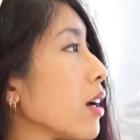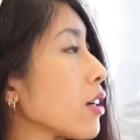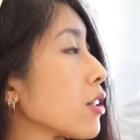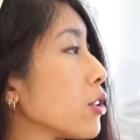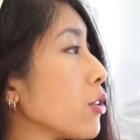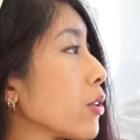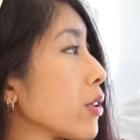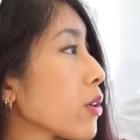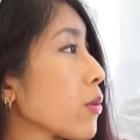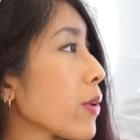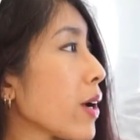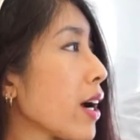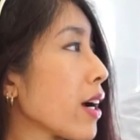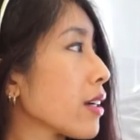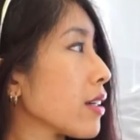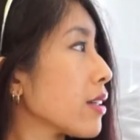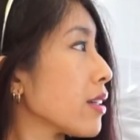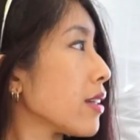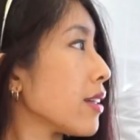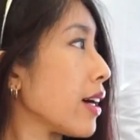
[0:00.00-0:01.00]
clothing
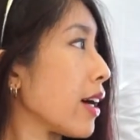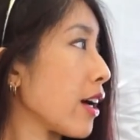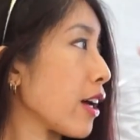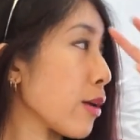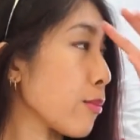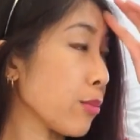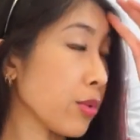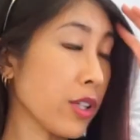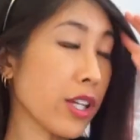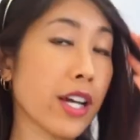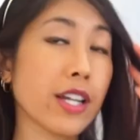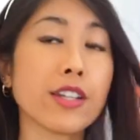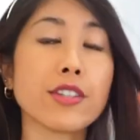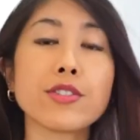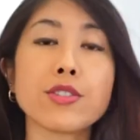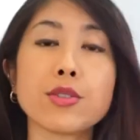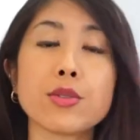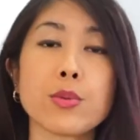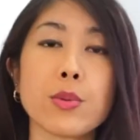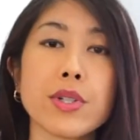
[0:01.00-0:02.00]
rack that I'm planning
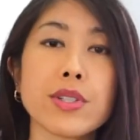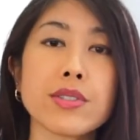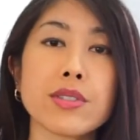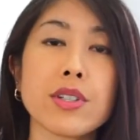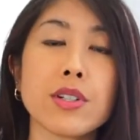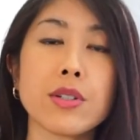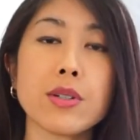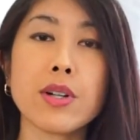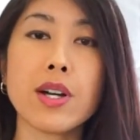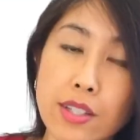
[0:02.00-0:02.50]
to resew.